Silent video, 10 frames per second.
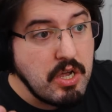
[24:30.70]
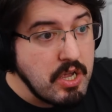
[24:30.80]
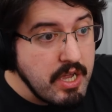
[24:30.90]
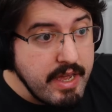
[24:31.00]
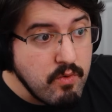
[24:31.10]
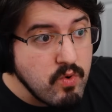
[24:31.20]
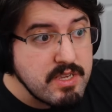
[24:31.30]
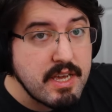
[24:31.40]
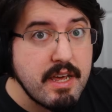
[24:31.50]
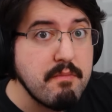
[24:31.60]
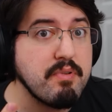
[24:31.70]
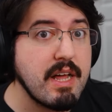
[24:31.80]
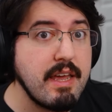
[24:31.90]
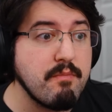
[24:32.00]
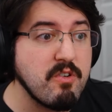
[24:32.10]
it was an
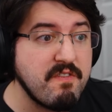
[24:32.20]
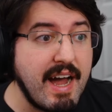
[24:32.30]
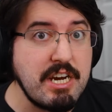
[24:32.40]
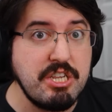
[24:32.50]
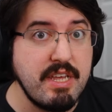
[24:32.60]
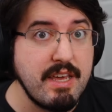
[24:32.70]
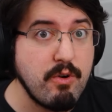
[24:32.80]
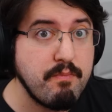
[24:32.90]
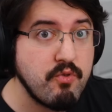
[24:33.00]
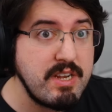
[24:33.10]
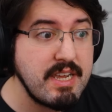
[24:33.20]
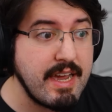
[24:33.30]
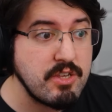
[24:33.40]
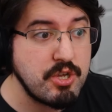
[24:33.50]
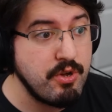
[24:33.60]
unplayable faction that they were printing
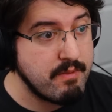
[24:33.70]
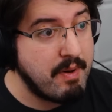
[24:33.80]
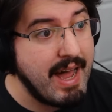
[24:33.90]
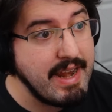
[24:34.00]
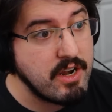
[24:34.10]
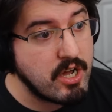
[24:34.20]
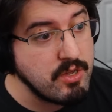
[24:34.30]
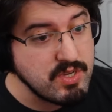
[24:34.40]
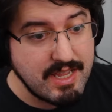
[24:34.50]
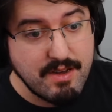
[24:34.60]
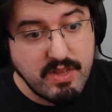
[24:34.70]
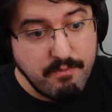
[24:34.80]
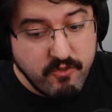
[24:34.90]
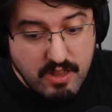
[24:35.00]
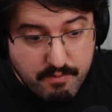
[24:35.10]
out so you could buy it and not use it. And then when they
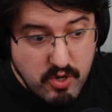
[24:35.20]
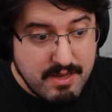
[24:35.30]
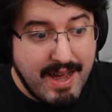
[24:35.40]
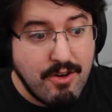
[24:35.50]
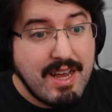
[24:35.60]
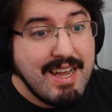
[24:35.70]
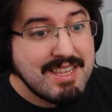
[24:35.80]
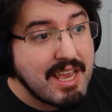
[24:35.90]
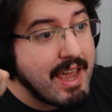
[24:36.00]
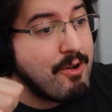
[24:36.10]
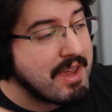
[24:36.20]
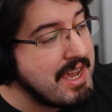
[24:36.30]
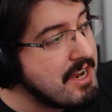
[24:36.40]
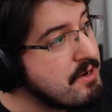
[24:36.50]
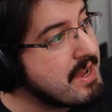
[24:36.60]
finally put them out, it's like, okay,
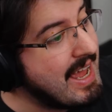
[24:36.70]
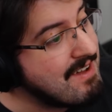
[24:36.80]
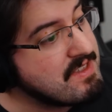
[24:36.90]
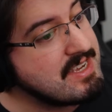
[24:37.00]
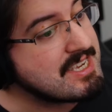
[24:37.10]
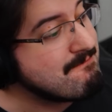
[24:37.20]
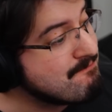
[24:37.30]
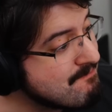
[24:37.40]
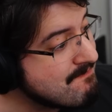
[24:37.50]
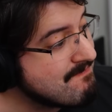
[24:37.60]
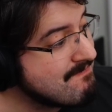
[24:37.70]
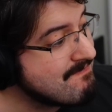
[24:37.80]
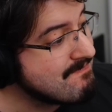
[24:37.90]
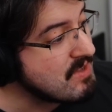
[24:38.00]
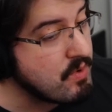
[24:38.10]
here, you can have these.
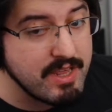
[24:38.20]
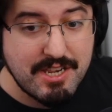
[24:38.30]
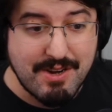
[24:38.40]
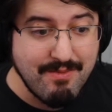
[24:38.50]
What do?